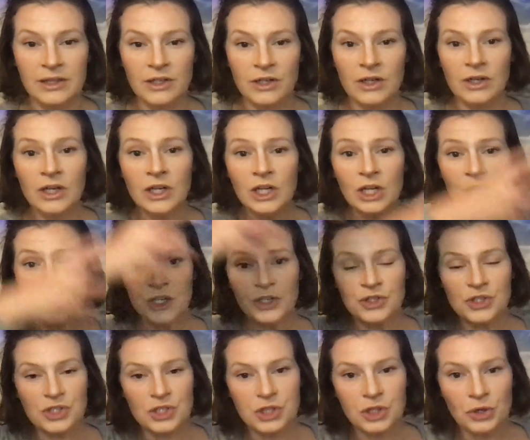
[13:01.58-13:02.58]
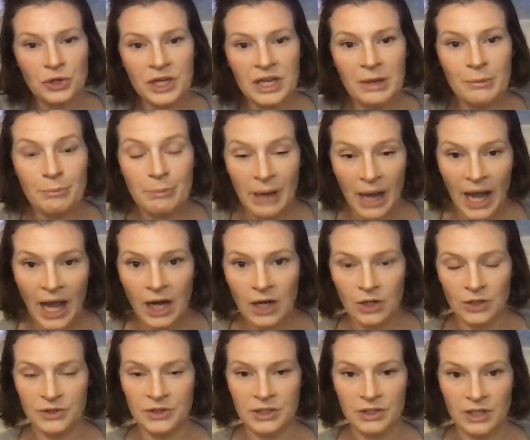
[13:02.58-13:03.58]
they're just looking back
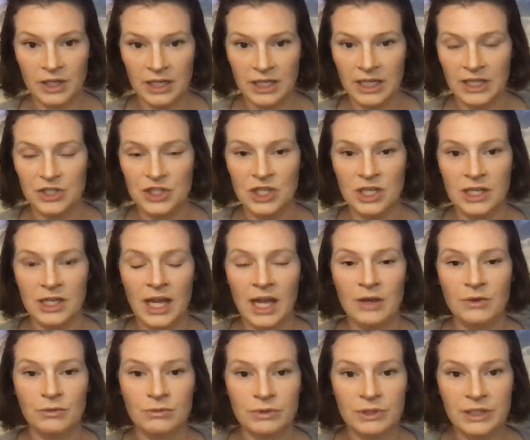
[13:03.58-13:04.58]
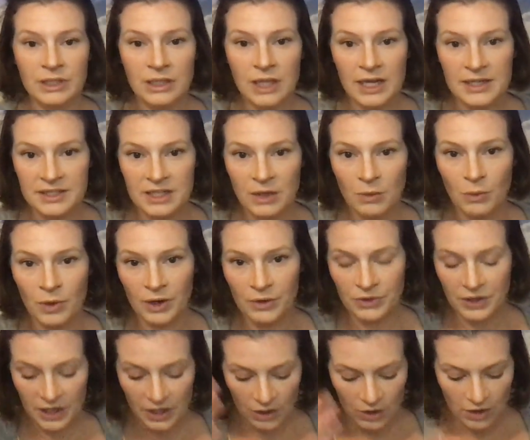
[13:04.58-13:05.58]
on their connection and realizing where
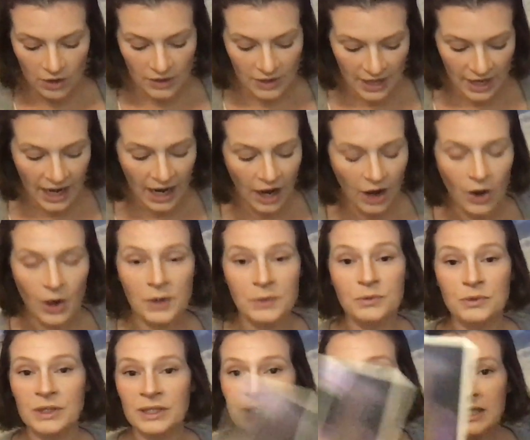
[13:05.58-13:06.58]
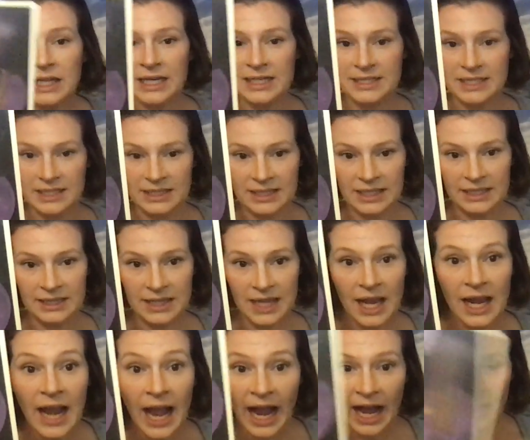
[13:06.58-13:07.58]
they are now and realizing that
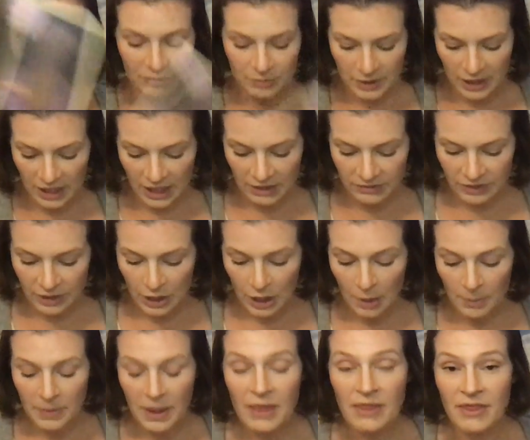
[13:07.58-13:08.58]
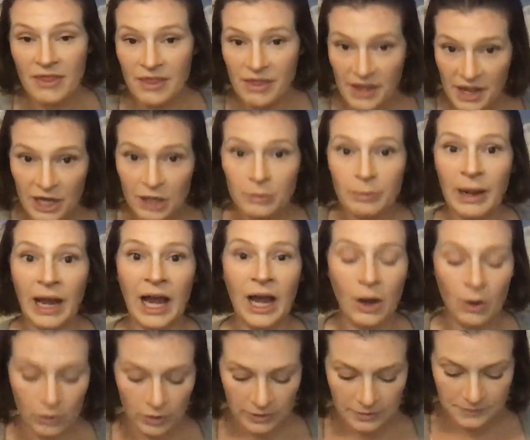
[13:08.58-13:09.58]
they have been giving up their
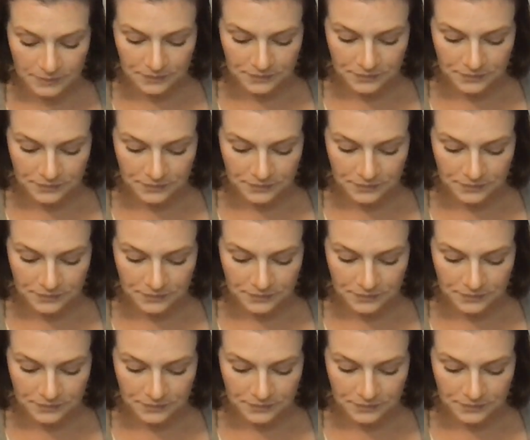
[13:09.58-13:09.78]
power